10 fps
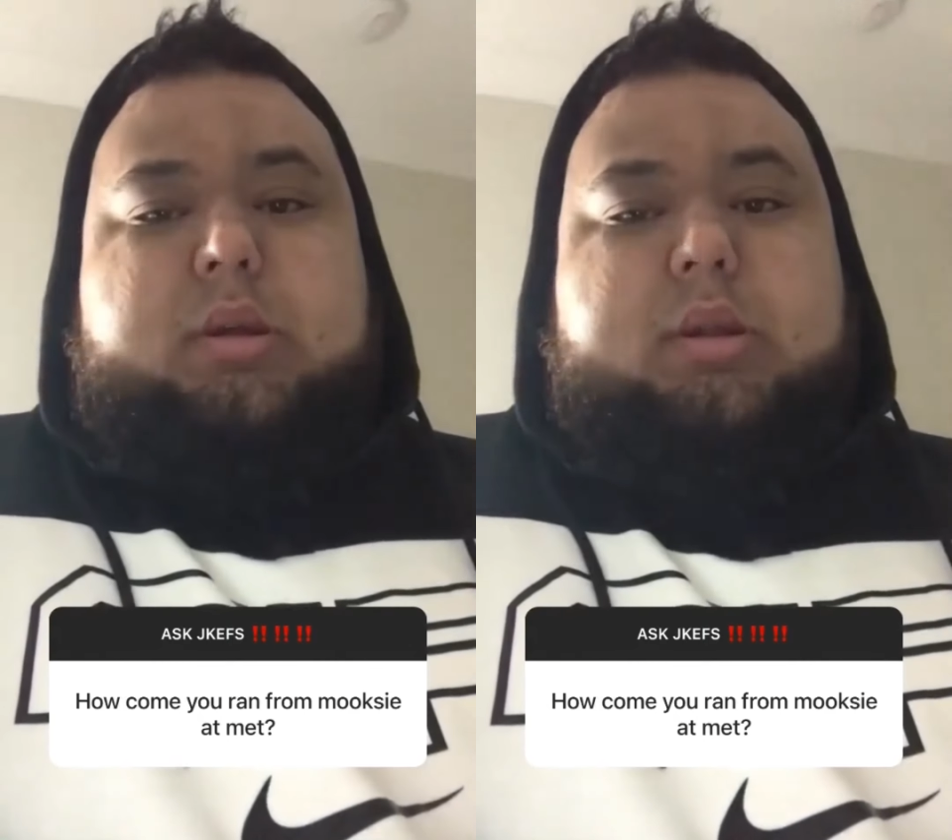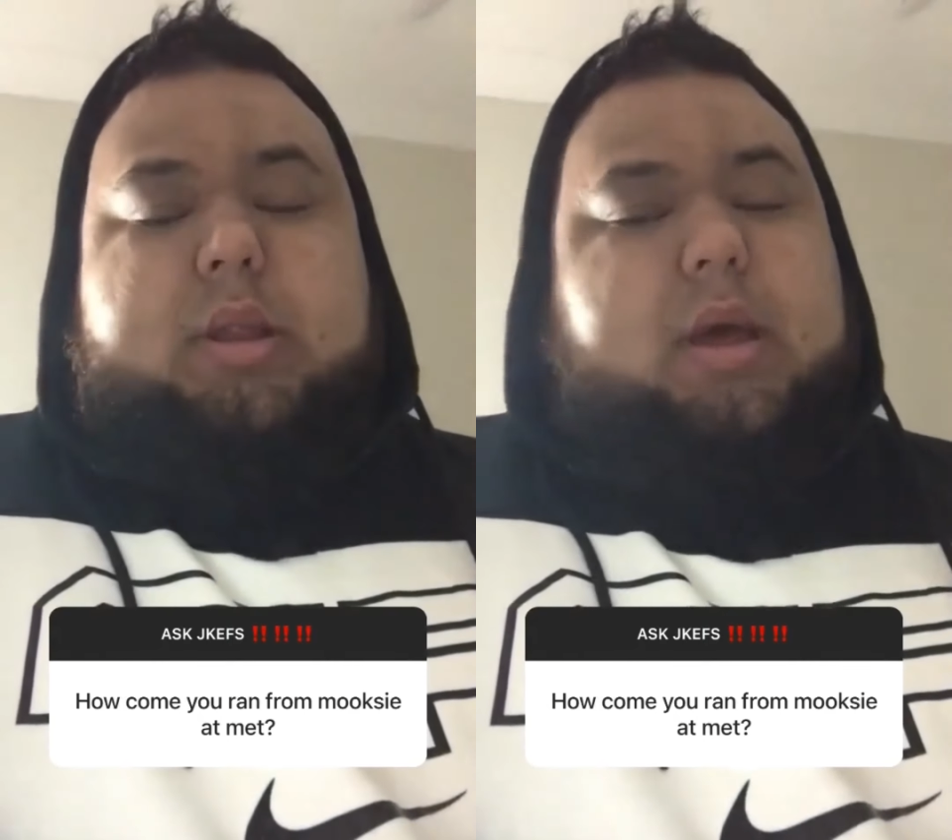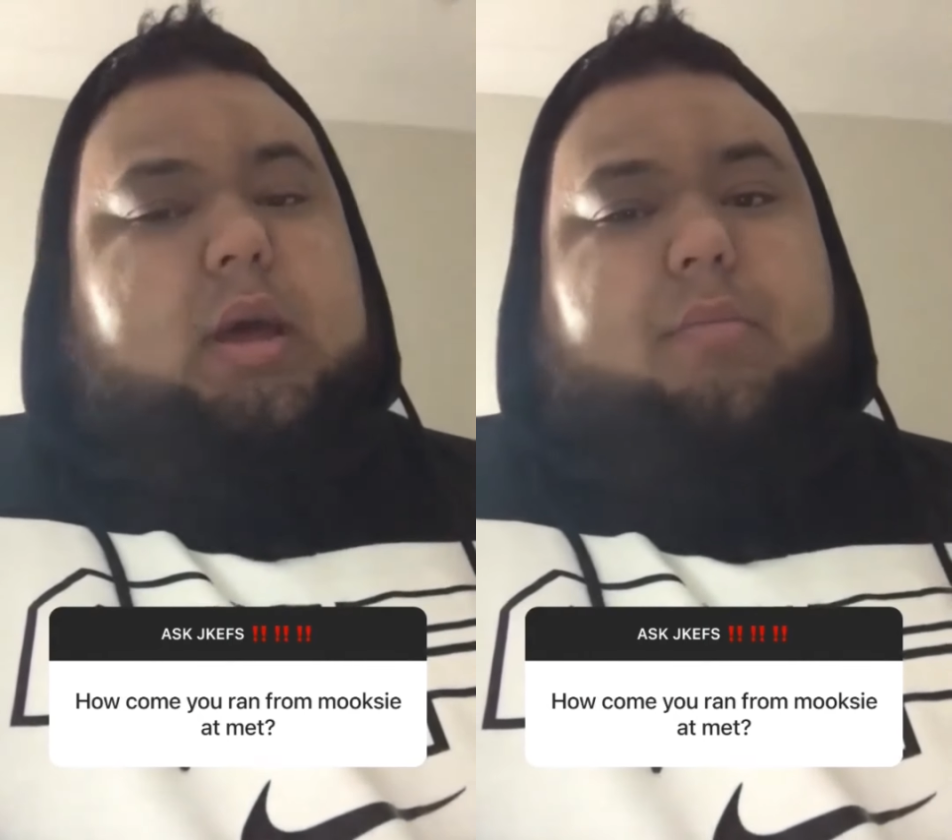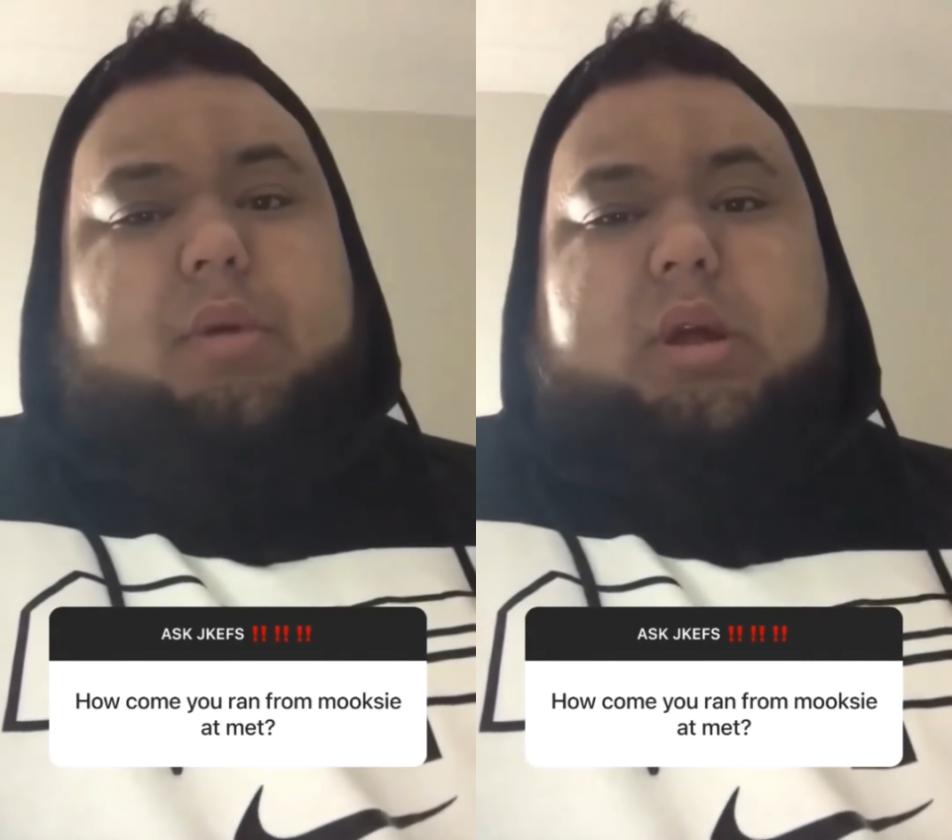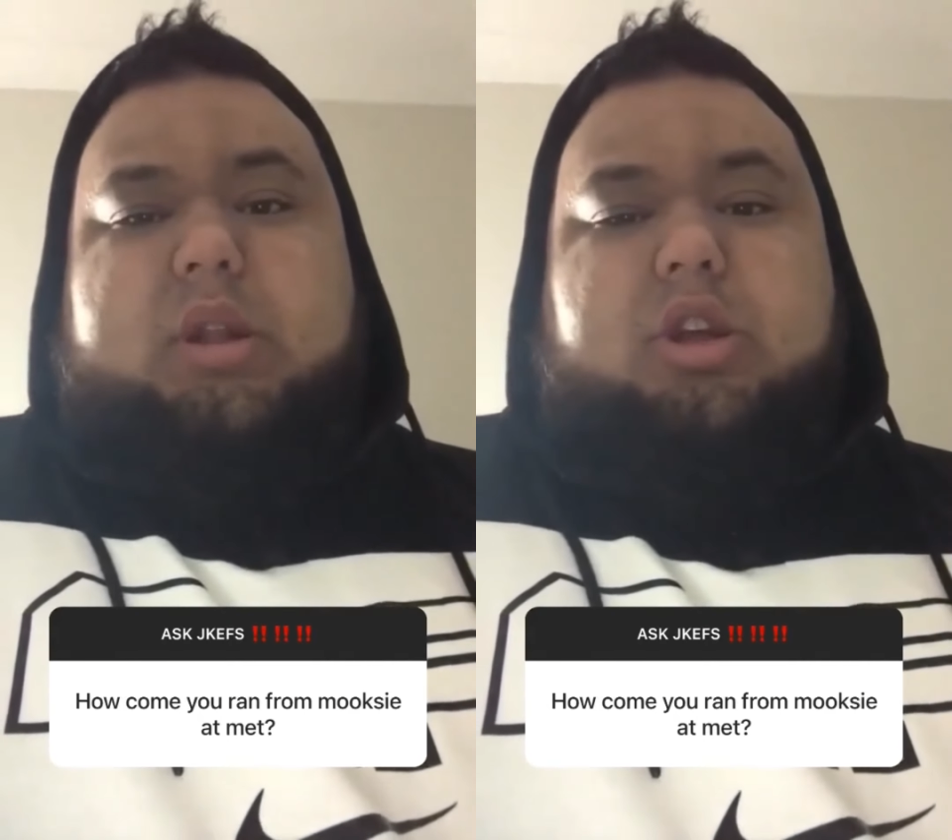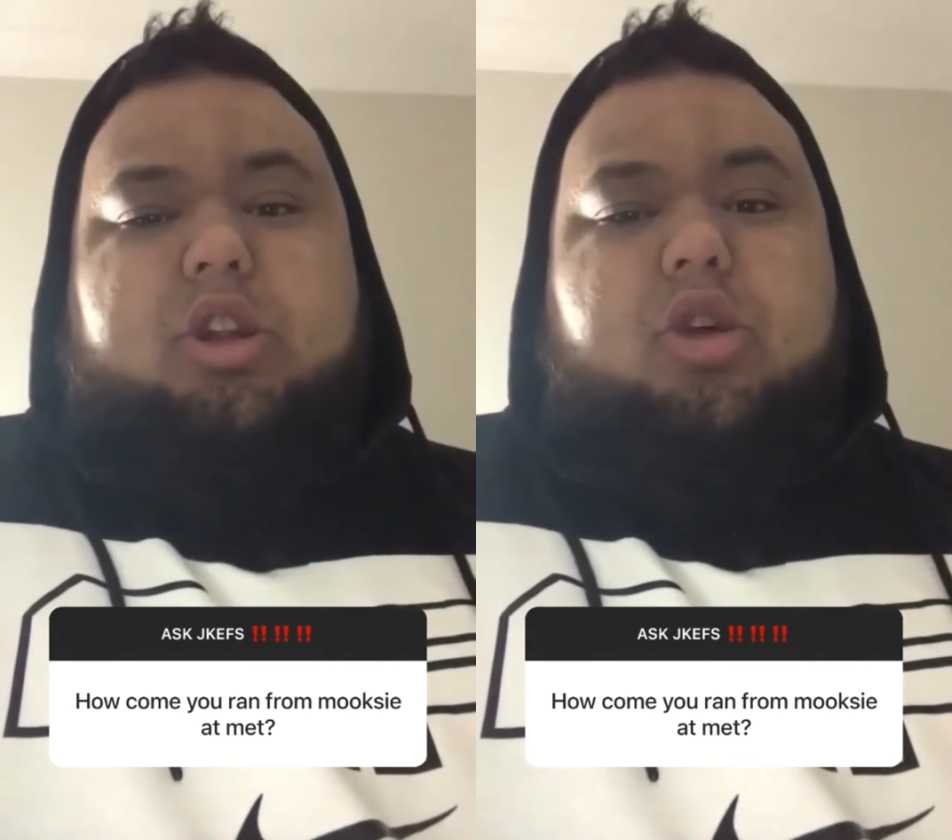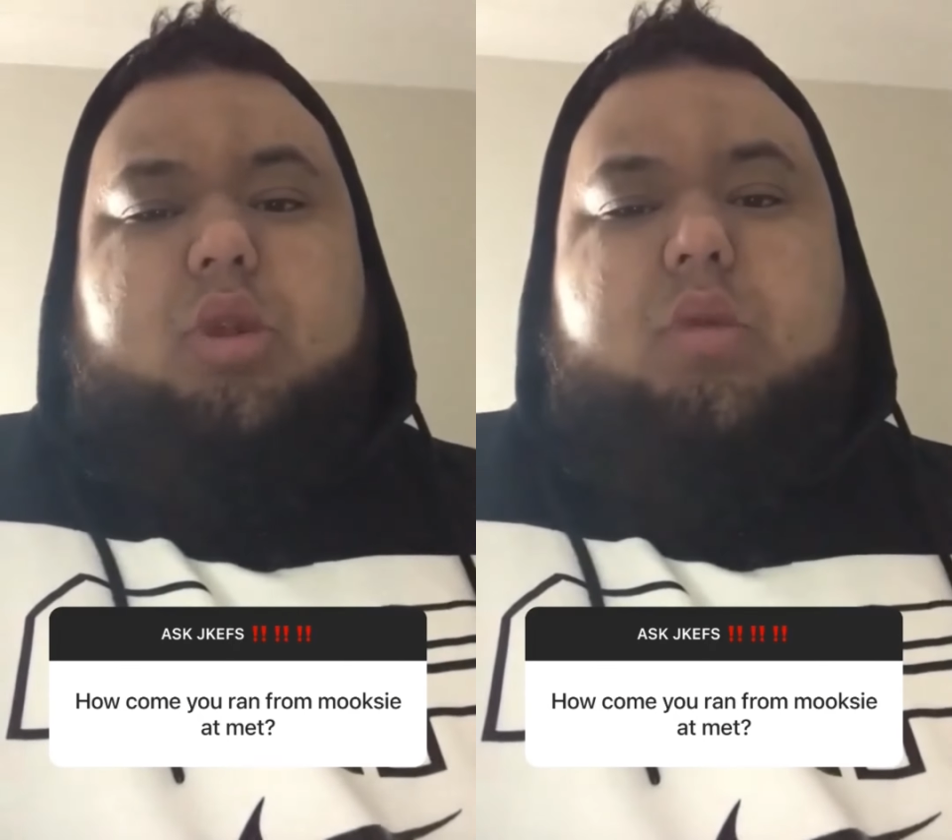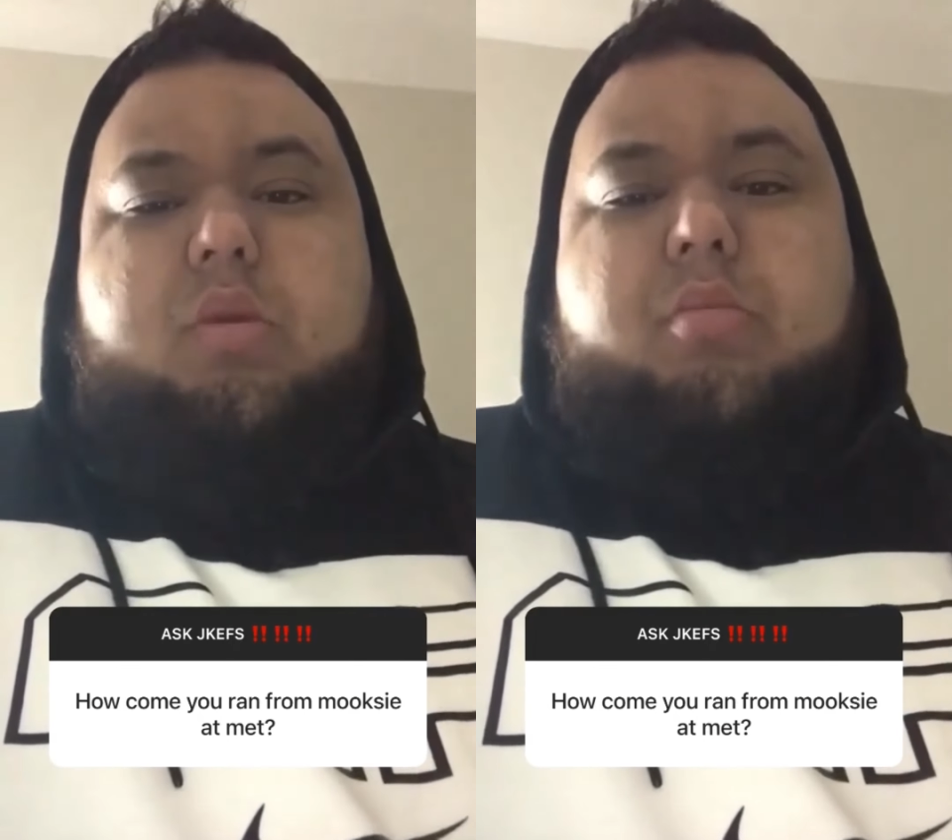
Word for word: Nah, bro, I don't know anyone